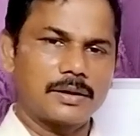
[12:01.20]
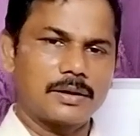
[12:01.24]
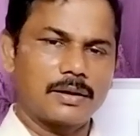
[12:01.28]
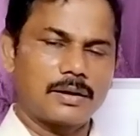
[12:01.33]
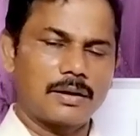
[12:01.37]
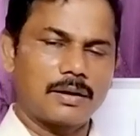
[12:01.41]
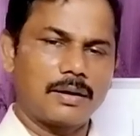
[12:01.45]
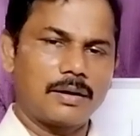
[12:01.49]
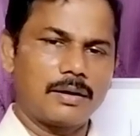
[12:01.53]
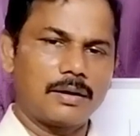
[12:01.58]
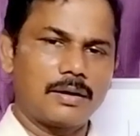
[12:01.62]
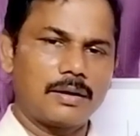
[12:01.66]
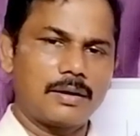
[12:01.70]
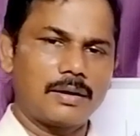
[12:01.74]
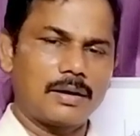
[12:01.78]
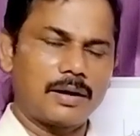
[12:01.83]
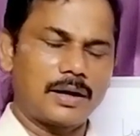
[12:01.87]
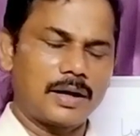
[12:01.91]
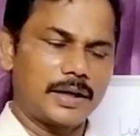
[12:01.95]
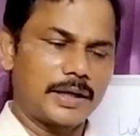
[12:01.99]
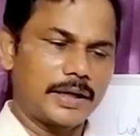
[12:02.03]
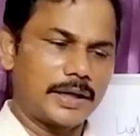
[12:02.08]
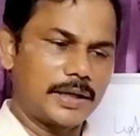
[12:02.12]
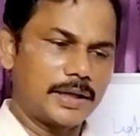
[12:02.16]

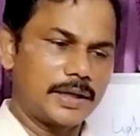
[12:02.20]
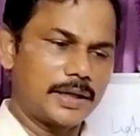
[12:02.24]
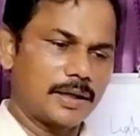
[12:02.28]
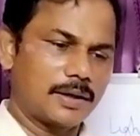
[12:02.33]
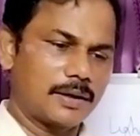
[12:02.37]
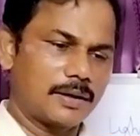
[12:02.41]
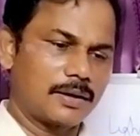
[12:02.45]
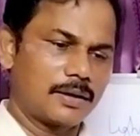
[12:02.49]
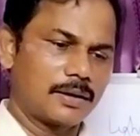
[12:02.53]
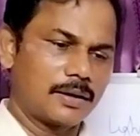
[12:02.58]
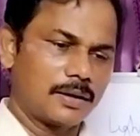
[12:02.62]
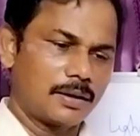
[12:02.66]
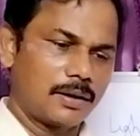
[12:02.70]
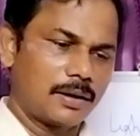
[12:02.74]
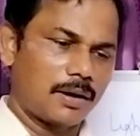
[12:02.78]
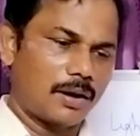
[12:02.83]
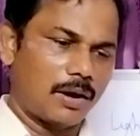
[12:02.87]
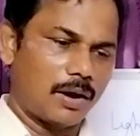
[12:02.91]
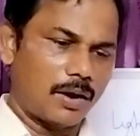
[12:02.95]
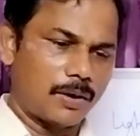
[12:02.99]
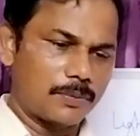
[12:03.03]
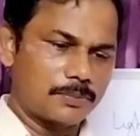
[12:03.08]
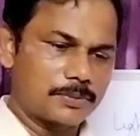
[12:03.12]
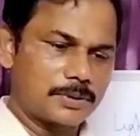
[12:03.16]
on any
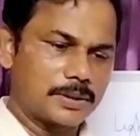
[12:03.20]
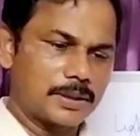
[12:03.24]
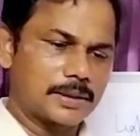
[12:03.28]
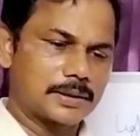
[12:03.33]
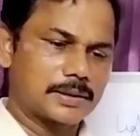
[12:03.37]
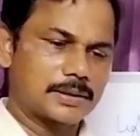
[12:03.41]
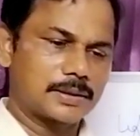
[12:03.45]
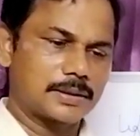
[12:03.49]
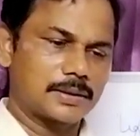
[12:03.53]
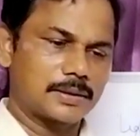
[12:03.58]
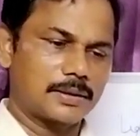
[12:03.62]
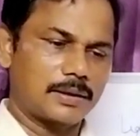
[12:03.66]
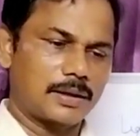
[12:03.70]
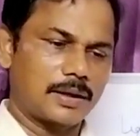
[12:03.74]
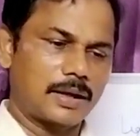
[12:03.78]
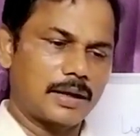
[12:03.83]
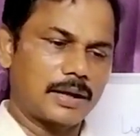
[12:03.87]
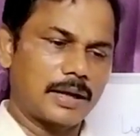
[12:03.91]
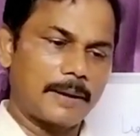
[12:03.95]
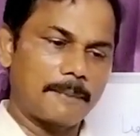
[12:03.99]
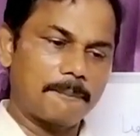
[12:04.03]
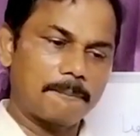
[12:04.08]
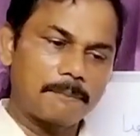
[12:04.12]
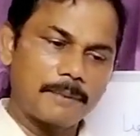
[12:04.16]
object and
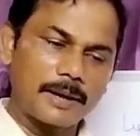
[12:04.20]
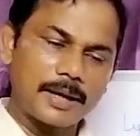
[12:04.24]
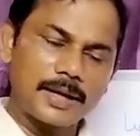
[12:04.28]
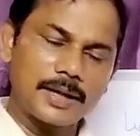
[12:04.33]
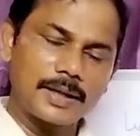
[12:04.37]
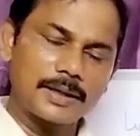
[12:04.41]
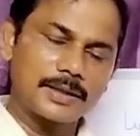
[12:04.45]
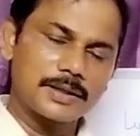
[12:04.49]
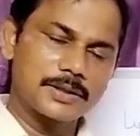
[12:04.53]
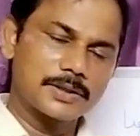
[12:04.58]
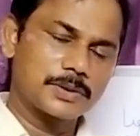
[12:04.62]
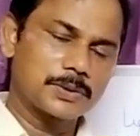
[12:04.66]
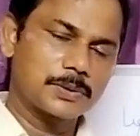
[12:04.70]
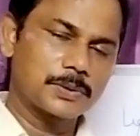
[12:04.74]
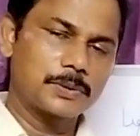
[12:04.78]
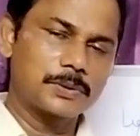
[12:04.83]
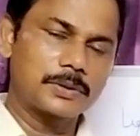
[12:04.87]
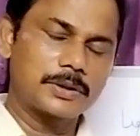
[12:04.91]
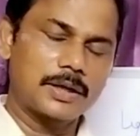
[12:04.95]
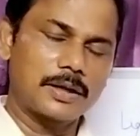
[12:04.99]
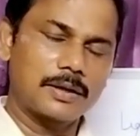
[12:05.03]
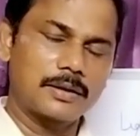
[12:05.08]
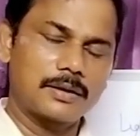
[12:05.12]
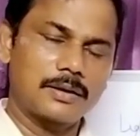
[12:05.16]
apply the suit
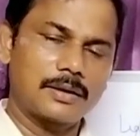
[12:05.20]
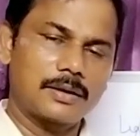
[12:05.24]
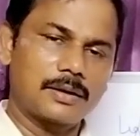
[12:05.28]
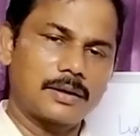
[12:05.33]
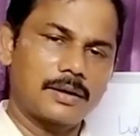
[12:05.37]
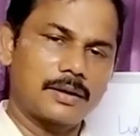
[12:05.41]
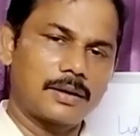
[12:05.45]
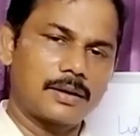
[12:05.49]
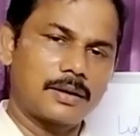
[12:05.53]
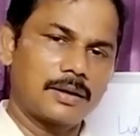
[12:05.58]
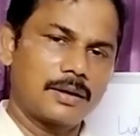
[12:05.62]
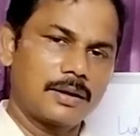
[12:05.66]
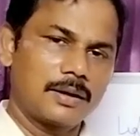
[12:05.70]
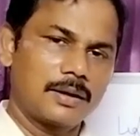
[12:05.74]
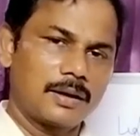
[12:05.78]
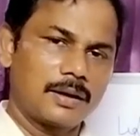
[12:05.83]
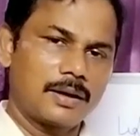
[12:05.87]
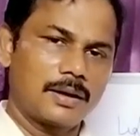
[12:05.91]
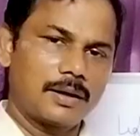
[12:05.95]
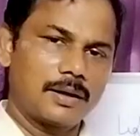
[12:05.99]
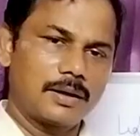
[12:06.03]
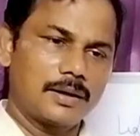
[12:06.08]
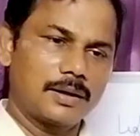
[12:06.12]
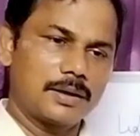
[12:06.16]
on the
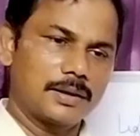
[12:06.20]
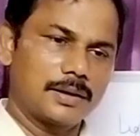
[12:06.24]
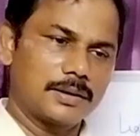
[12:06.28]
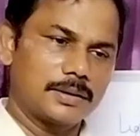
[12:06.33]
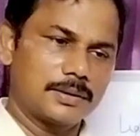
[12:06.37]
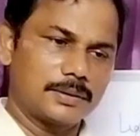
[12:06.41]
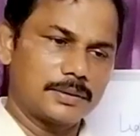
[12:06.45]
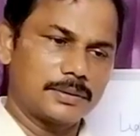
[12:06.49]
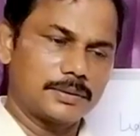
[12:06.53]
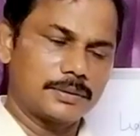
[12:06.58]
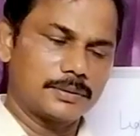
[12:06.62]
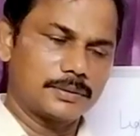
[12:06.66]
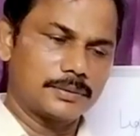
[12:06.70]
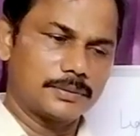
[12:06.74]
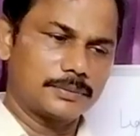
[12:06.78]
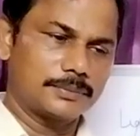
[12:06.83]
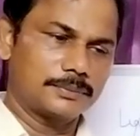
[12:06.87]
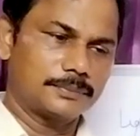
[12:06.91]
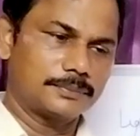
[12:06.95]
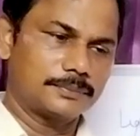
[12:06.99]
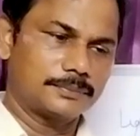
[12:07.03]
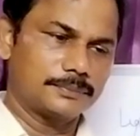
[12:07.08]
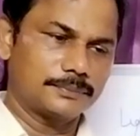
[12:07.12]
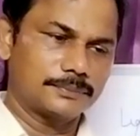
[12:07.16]

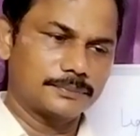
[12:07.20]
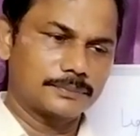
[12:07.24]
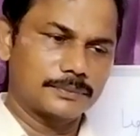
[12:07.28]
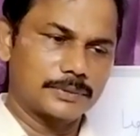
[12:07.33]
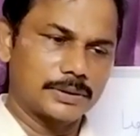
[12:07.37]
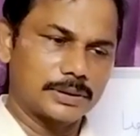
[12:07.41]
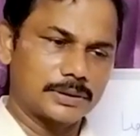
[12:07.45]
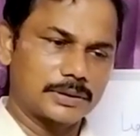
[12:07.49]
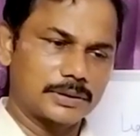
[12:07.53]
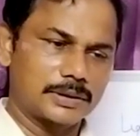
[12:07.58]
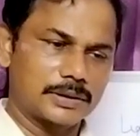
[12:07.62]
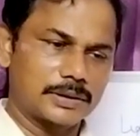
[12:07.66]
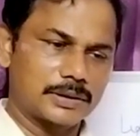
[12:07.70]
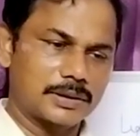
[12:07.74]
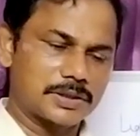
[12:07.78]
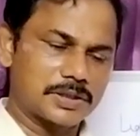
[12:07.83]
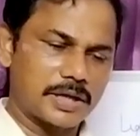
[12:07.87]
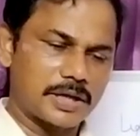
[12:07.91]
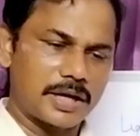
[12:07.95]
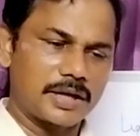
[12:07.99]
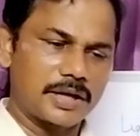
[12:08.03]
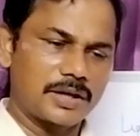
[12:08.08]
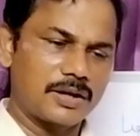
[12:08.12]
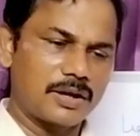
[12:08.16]
that
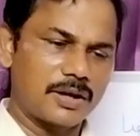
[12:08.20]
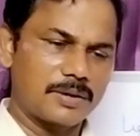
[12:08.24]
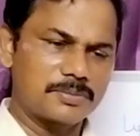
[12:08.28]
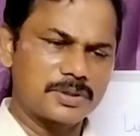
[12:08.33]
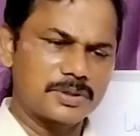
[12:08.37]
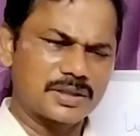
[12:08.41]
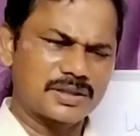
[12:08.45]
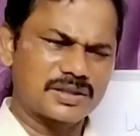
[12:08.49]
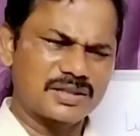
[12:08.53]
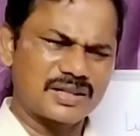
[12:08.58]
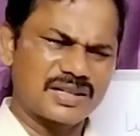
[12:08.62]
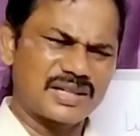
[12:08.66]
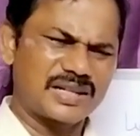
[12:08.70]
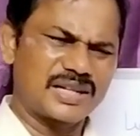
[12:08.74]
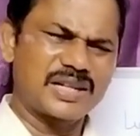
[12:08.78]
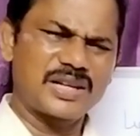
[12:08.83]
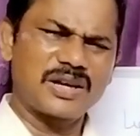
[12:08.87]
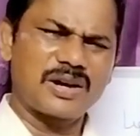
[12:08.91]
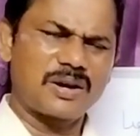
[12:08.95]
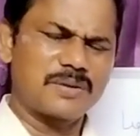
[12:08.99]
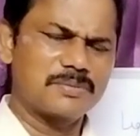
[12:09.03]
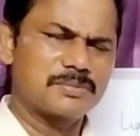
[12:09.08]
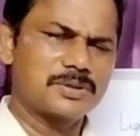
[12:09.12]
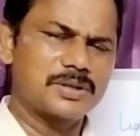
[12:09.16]
shiny object or any
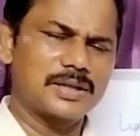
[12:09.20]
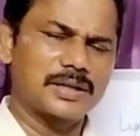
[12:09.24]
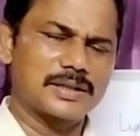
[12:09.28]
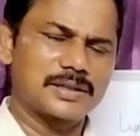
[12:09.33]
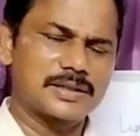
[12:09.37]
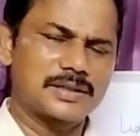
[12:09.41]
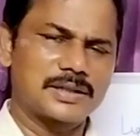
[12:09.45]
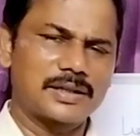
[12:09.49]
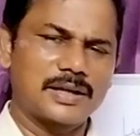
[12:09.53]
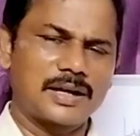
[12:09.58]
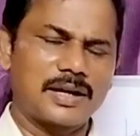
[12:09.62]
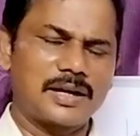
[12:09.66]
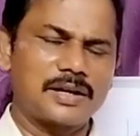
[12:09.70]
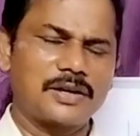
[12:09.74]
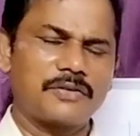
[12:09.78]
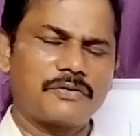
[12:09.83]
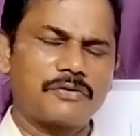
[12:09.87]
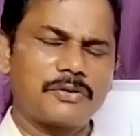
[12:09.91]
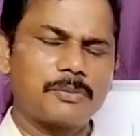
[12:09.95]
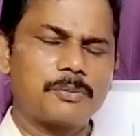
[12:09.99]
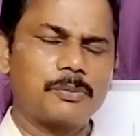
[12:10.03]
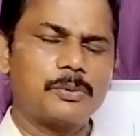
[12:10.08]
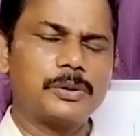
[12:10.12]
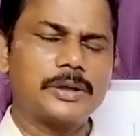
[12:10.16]
object, and if
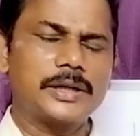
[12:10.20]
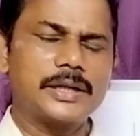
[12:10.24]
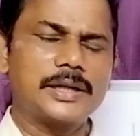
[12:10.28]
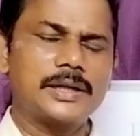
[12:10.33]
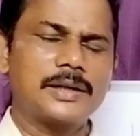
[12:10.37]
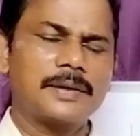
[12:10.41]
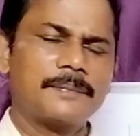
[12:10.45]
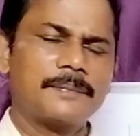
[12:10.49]
you put in